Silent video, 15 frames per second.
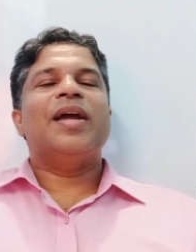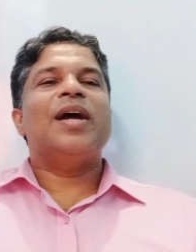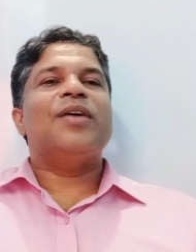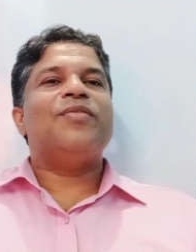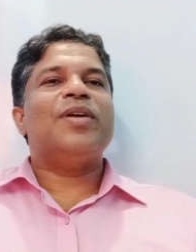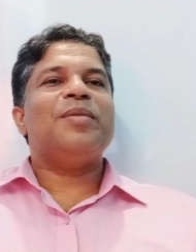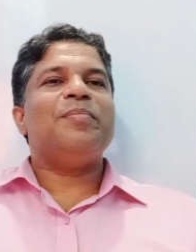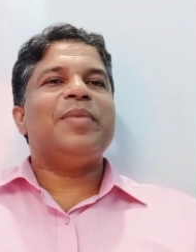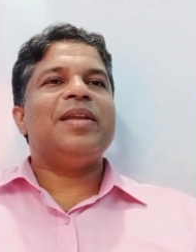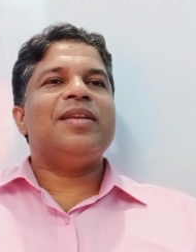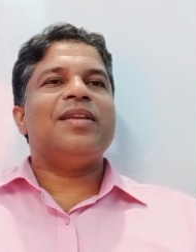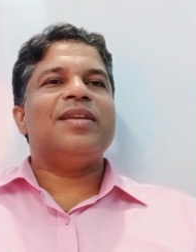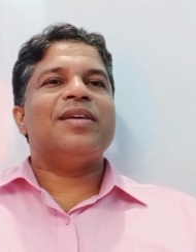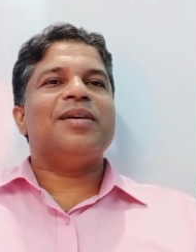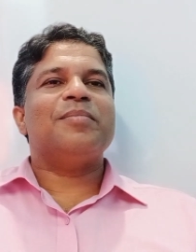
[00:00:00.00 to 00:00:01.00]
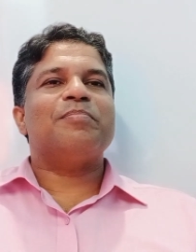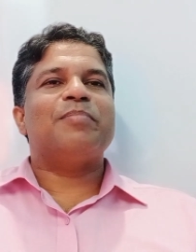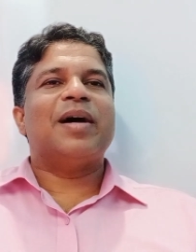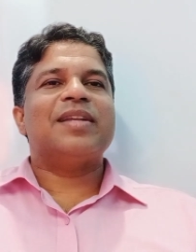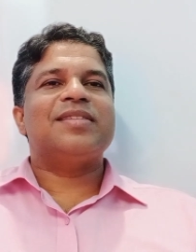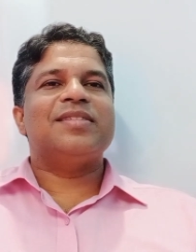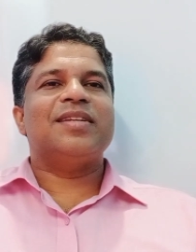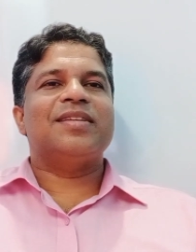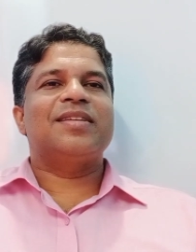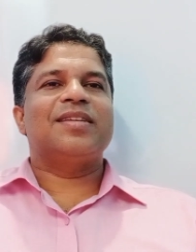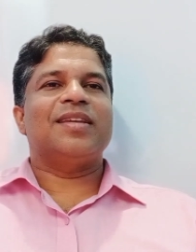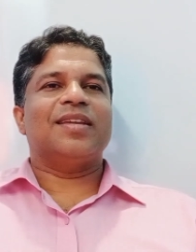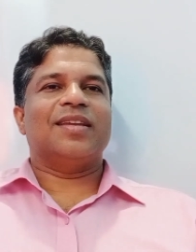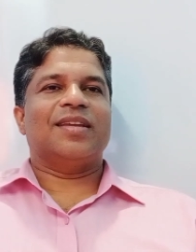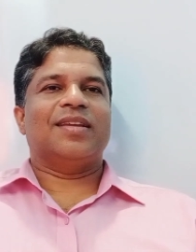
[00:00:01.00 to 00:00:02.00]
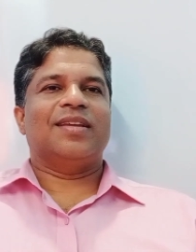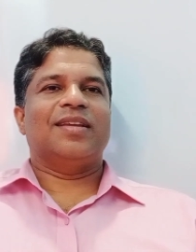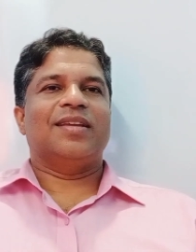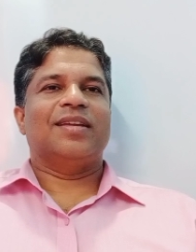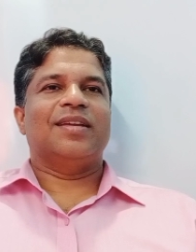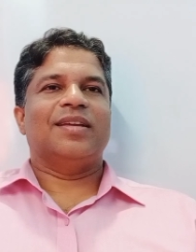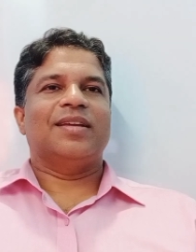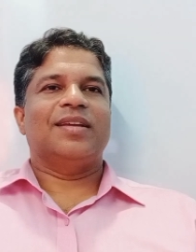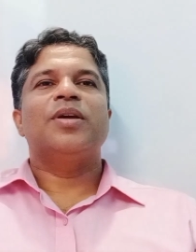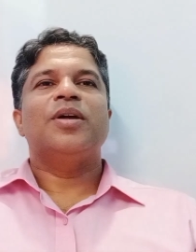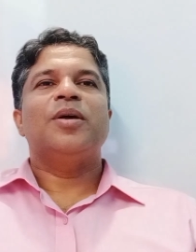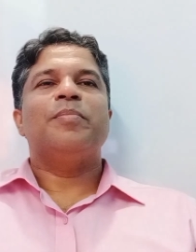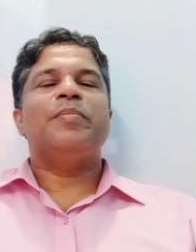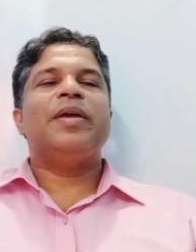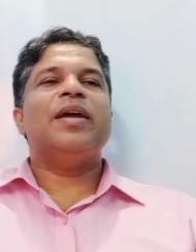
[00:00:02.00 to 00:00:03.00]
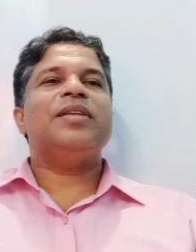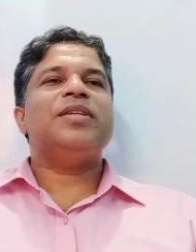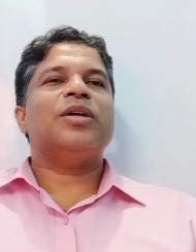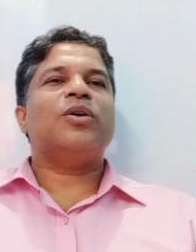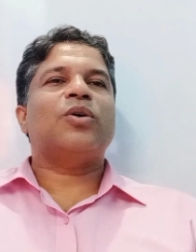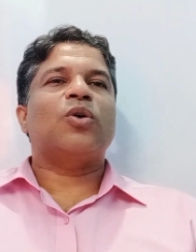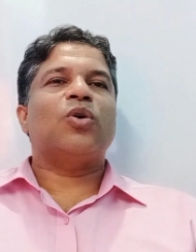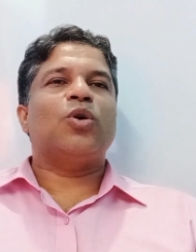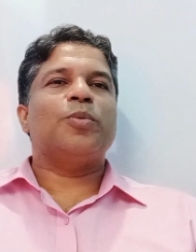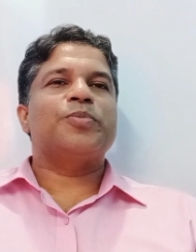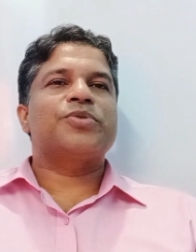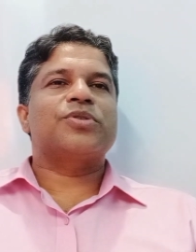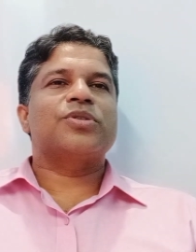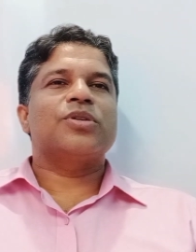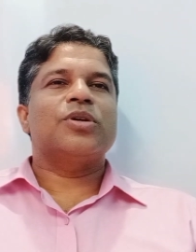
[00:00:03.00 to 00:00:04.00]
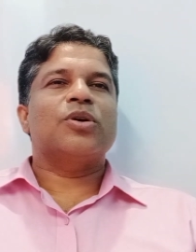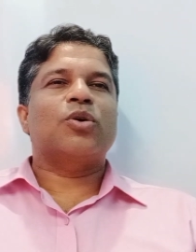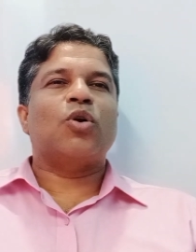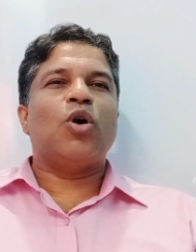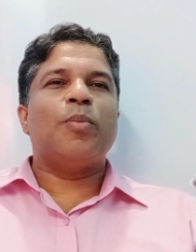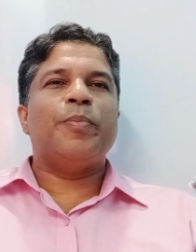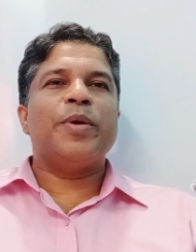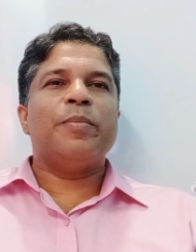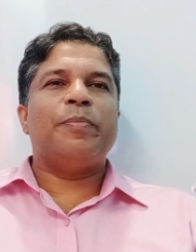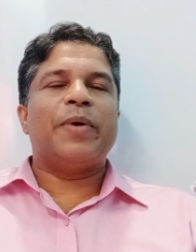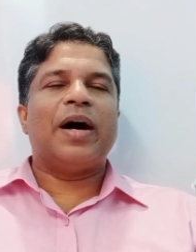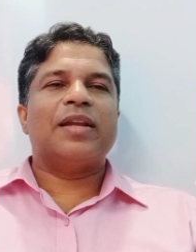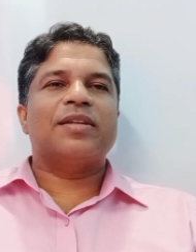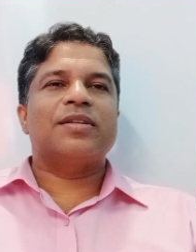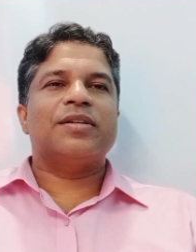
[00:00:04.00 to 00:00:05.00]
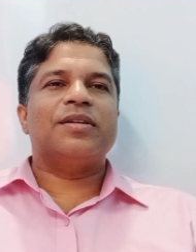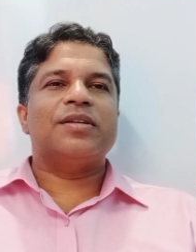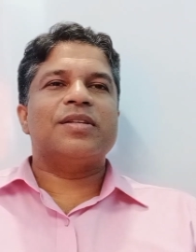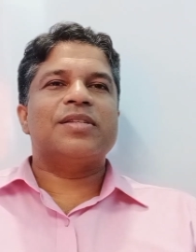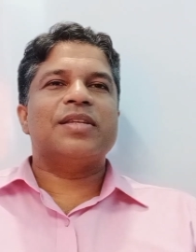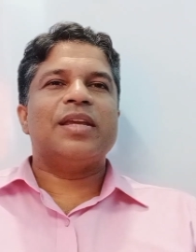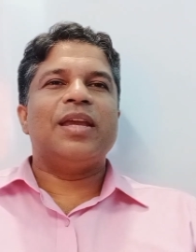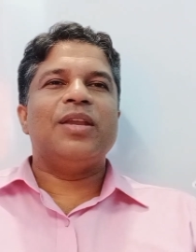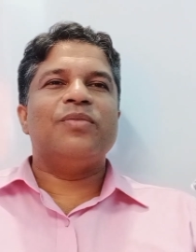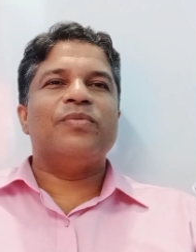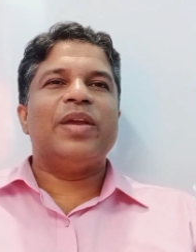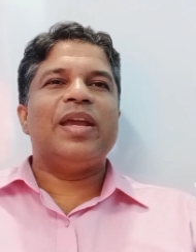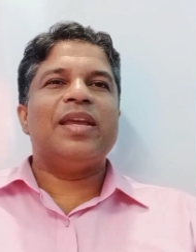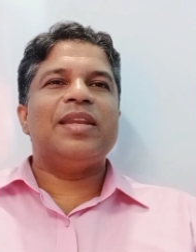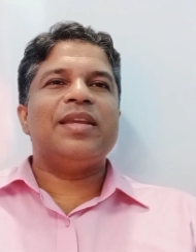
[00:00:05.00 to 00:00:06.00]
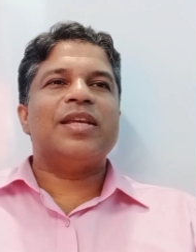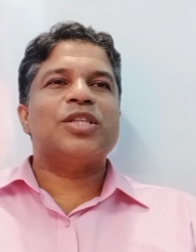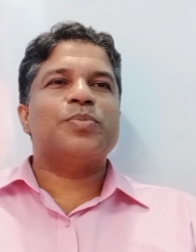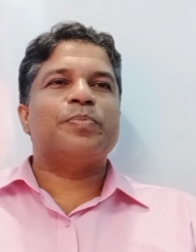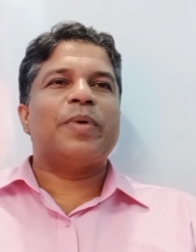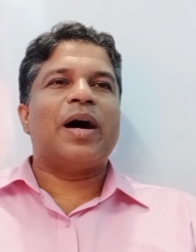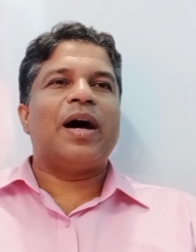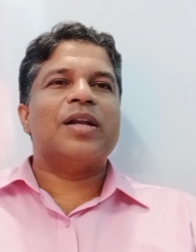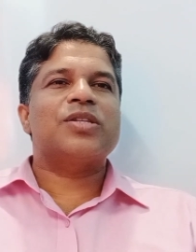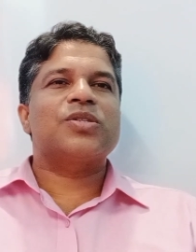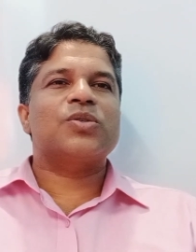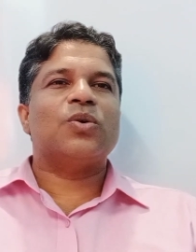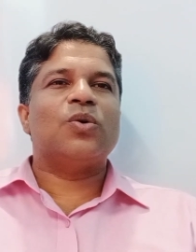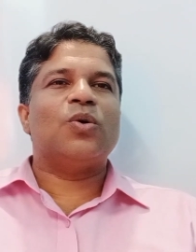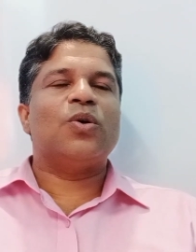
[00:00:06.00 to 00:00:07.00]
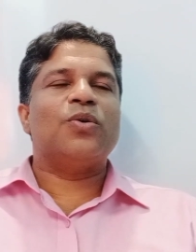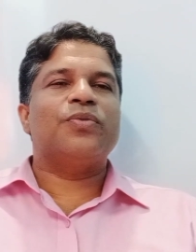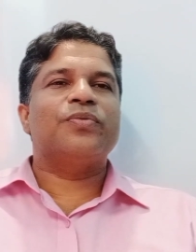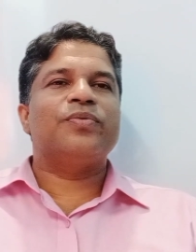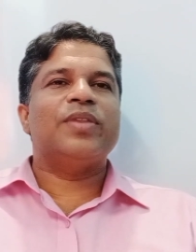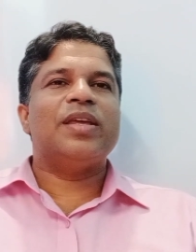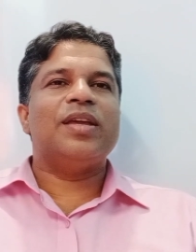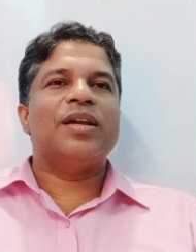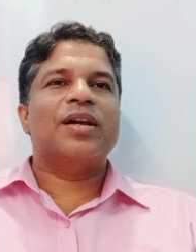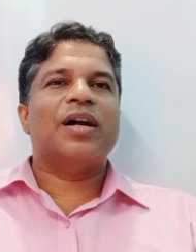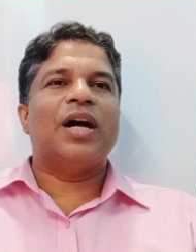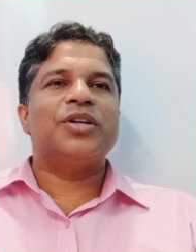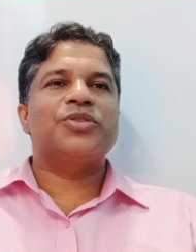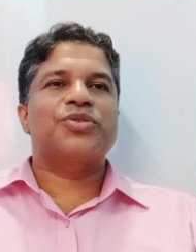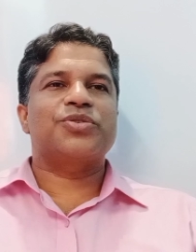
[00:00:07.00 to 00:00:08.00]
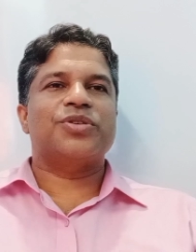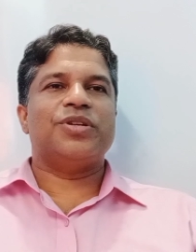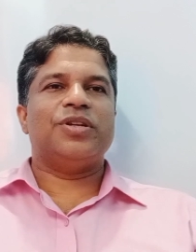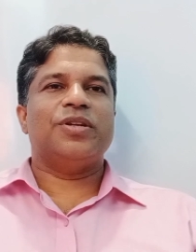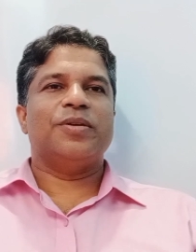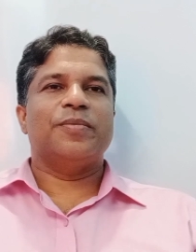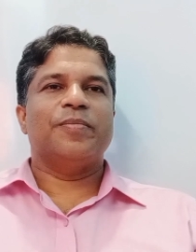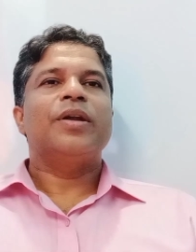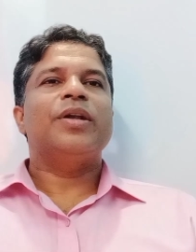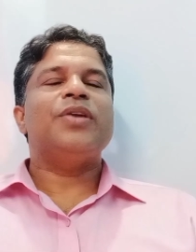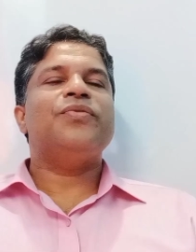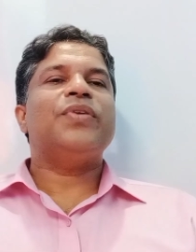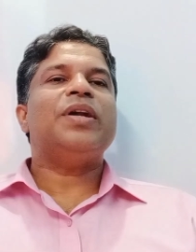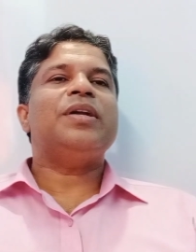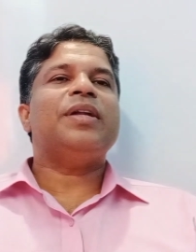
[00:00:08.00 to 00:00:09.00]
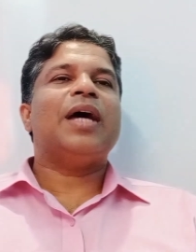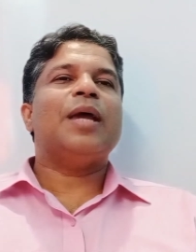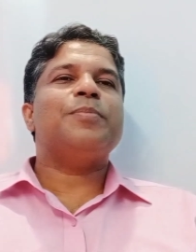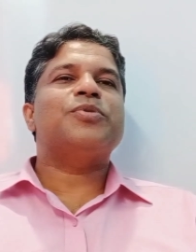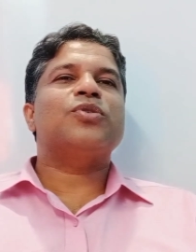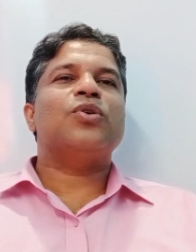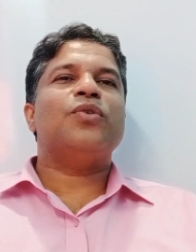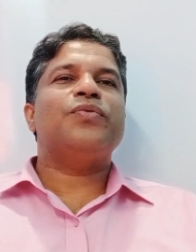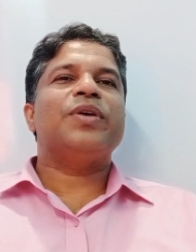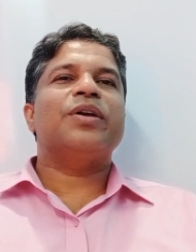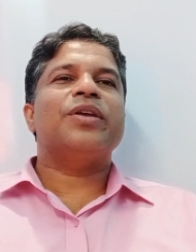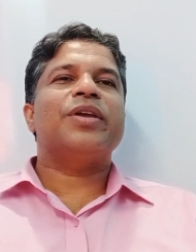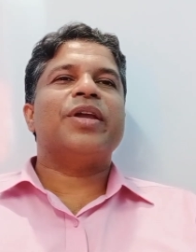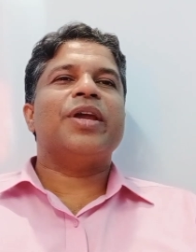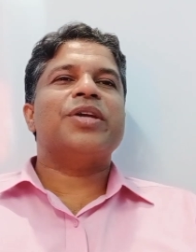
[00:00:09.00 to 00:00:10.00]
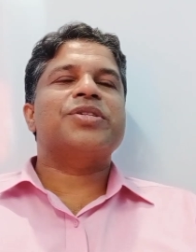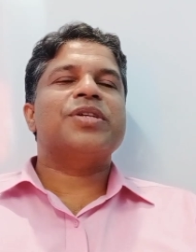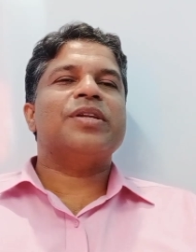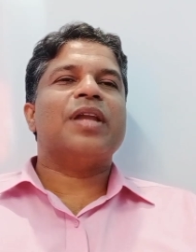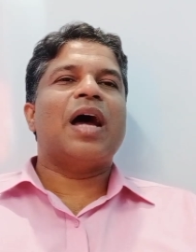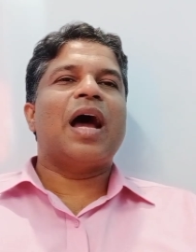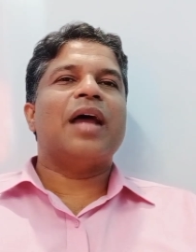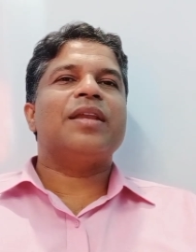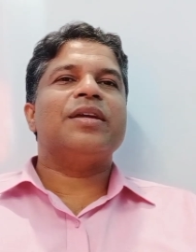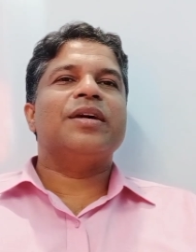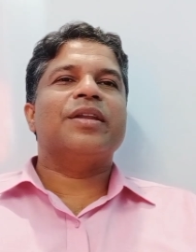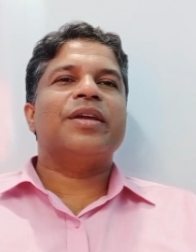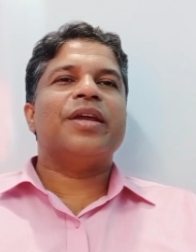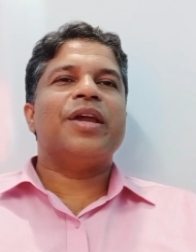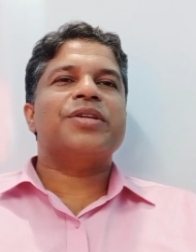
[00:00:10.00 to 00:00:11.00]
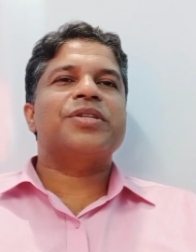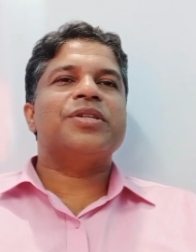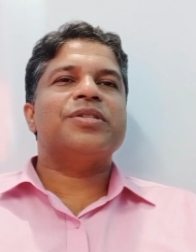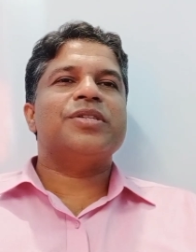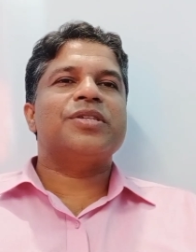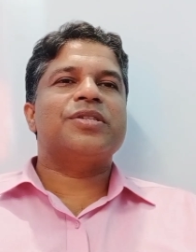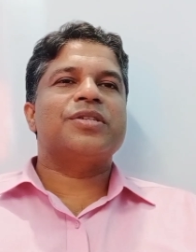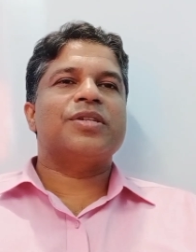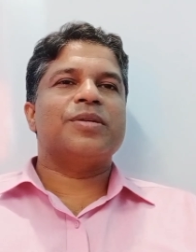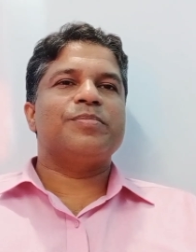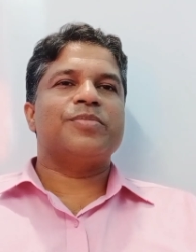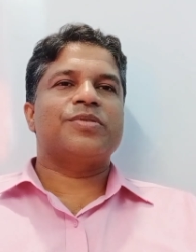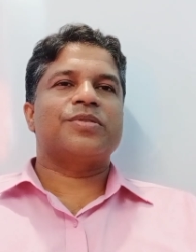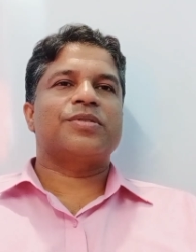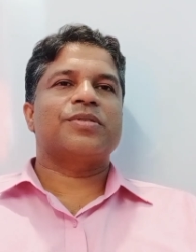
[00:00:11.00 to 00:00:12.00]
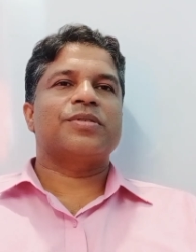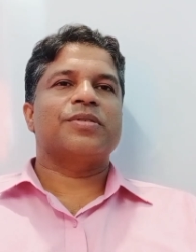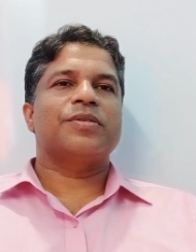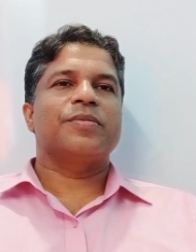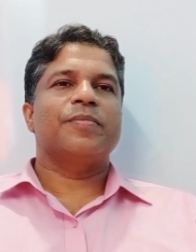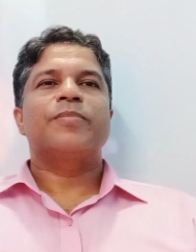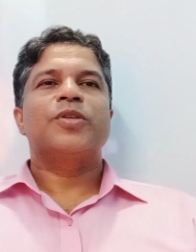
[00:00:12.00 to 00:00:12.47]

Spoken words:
government budgeting, major crops, cropping patterns in various parts of the country, different types of irrigation and irrigation systems,